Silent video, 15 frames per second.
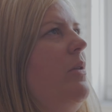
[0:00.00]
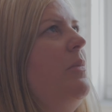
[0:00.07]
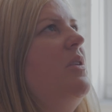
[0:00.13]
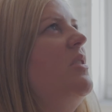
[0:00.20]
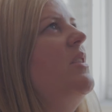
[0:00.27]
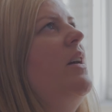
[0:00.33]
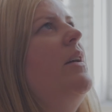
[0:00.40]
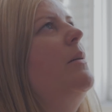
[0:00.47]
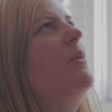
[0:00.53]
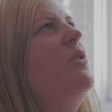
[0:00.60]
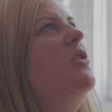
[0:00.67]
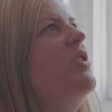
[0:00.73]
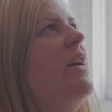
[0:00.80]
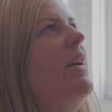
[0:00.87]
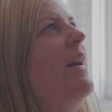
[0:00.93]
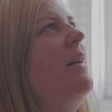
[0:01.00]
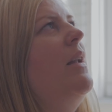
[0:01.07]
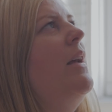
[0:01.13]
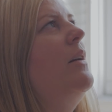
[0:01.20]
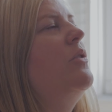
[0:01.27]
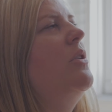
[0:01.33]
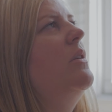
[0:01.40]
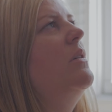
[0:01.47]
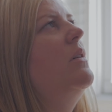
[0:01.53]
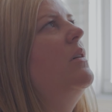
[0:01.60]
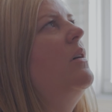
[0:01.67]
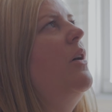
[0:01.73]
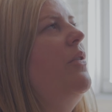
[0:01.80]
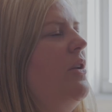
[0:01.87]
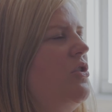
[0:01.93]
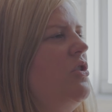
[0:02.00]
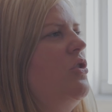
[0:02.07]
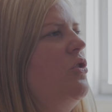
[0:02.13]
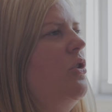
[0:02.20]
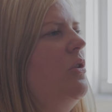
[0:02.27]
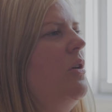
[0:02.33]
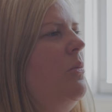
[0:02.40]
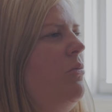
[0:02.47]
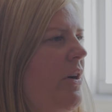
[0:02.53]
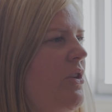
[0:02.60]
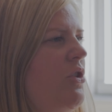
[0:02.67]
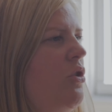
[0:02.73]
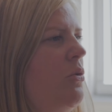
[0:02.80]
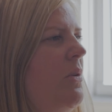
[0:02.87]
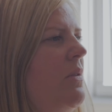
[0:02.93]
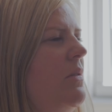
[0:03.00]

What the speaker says: I'm going to say it out loud. I think she's got a brain tumour.